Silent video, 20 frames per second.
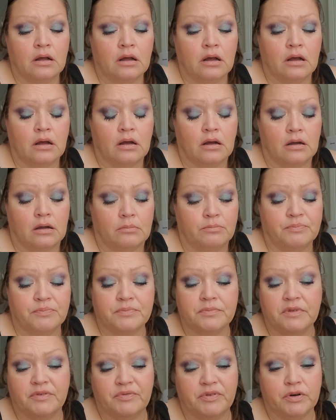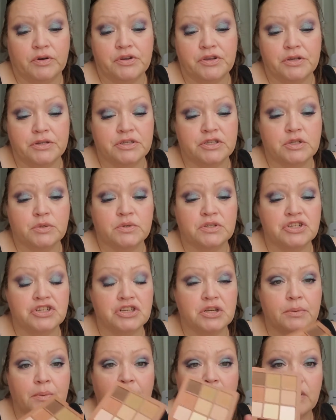Um, if you're used to a
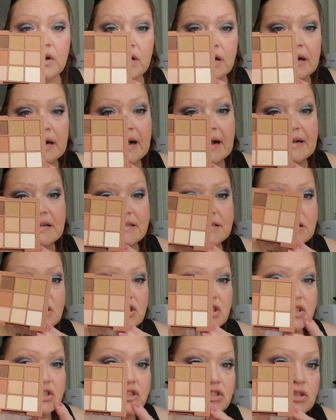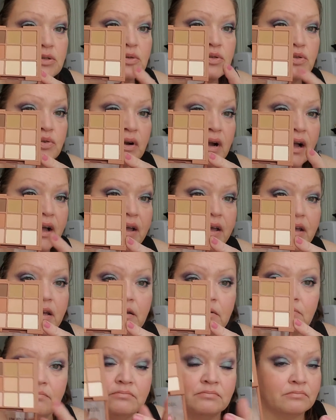shimmer, I suggest you
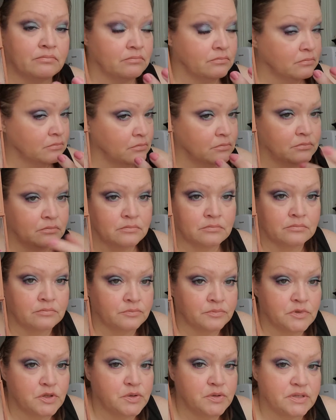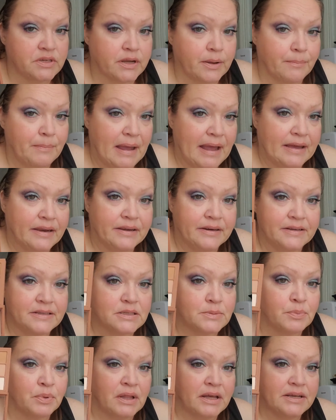try using a matte in
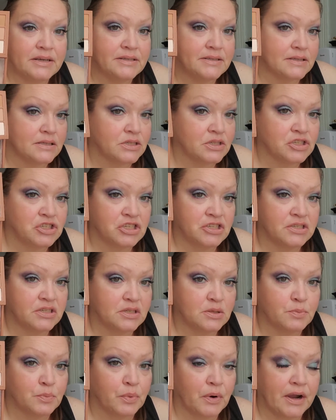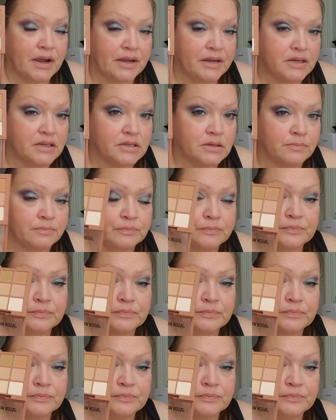its place that's just as bright.